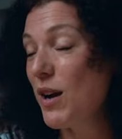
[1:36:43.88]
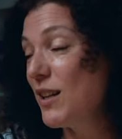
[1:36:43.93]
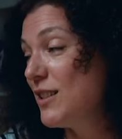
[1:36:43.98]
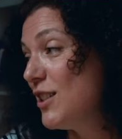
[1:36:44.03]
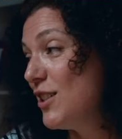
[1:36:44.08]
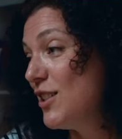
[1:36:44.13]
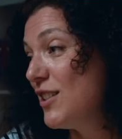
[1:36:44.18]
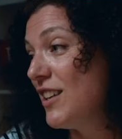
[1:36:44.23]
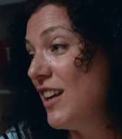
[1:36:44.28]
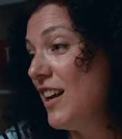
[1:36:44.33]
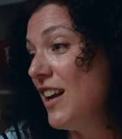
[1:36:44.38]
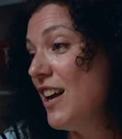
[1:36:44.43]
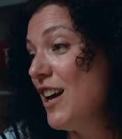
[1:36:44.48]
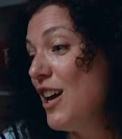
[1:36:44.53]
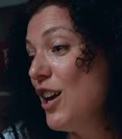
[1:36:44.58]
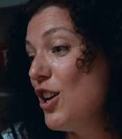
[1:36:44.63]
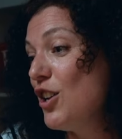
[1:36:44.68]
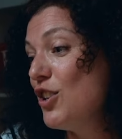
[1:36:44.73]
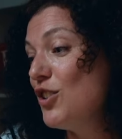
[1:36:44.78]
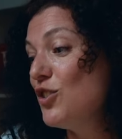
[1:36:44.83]
practice
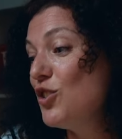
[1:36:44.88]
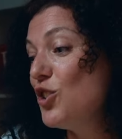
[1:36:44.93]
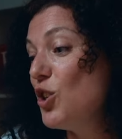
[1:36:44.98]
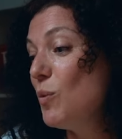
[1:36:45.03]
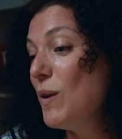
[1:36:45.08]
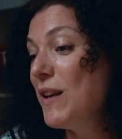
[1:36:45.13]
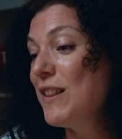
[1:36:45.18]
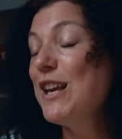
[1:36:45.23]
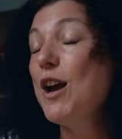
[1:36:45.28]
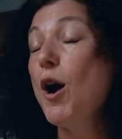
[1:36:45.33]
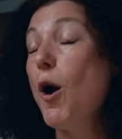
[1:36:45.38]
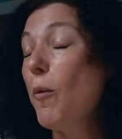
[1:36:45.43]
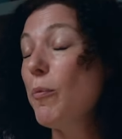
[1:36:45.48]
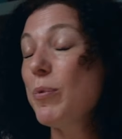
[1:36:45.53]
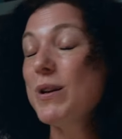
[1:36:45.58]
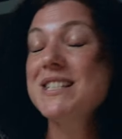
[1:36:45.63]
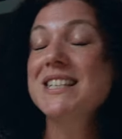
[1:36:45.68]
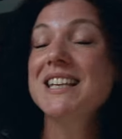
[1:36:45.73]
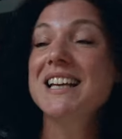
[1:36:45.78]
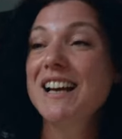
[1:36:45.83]
doing the
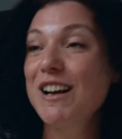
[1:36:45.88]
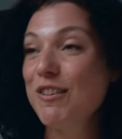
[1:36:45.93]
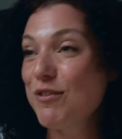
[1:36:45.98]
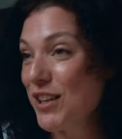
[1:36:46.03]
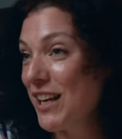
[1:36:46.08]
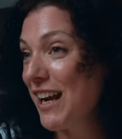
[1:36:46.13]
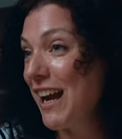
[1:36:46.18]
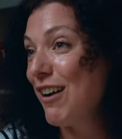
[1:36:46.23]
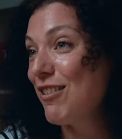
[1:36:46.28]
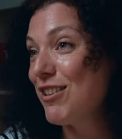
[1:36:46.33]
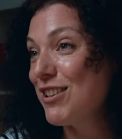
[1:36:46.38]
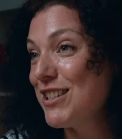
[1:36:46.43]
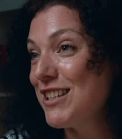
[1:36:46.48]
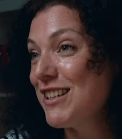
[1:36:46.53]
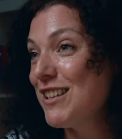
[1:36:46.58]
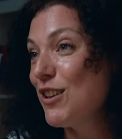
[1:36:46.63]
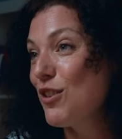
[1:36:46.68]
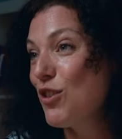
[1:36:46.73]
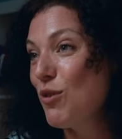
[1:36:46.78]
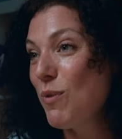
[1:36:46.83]
opposite of the
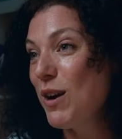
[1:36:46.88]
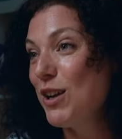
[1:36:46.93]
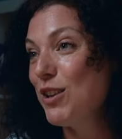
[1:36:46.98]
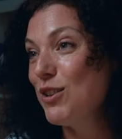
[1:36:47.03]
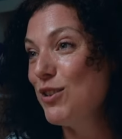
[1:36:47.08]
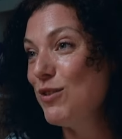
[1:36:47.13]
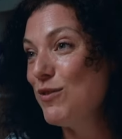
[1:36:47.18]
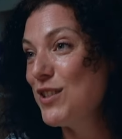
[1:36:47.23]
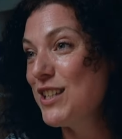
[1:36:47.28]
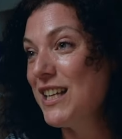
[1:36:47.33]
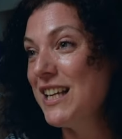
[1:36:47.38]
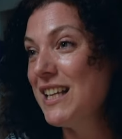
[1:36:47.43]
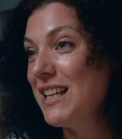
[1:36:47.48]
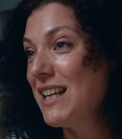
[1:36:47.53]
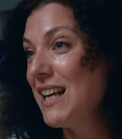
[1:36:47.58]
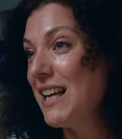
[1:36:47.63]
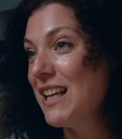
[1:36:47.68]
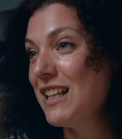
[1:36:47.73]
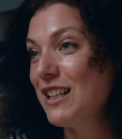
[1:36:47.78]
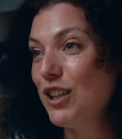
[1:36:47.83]
character the way that you've
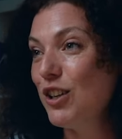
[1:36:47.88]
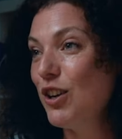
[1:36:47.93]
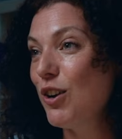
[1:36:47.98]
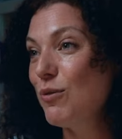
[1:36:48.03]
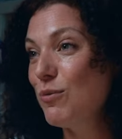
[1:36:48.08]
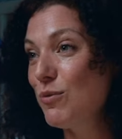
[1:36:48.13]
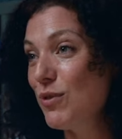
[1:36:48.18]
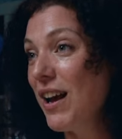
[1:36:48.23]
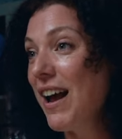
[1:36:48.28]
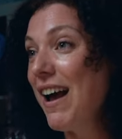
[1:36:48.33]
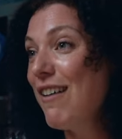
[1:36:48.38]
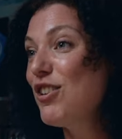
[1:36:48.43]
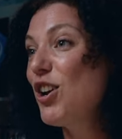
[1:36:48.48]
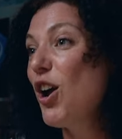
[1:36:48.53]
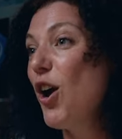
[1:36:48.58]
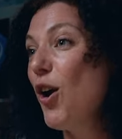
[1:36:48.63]
seen it you know have a